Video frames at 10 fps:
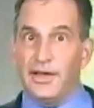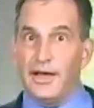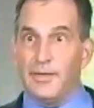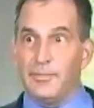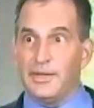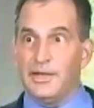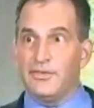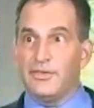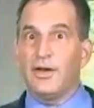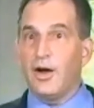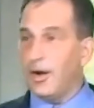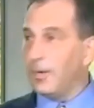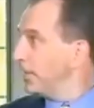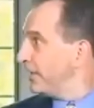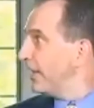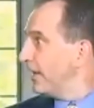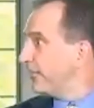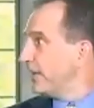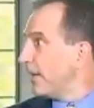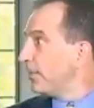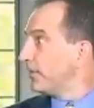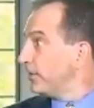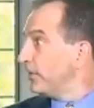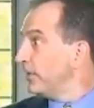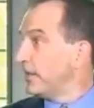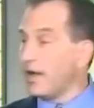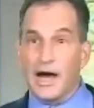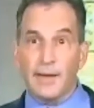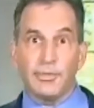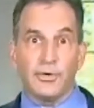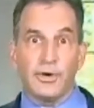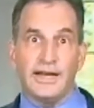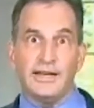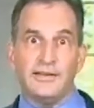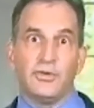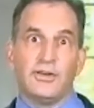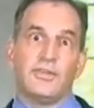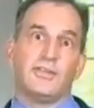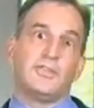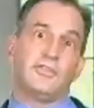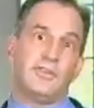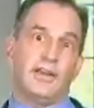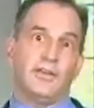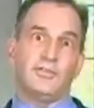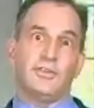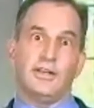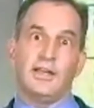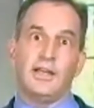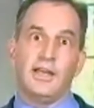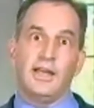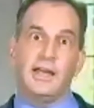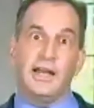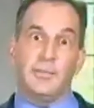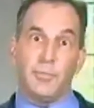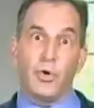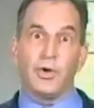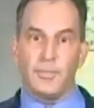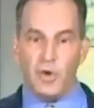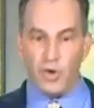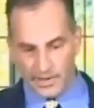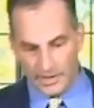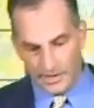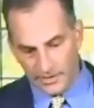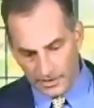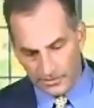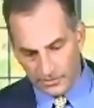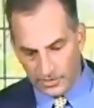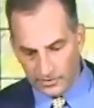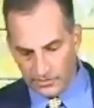Um, it's humbling to have the opportunity to operate during such a challenging and important moment in the history of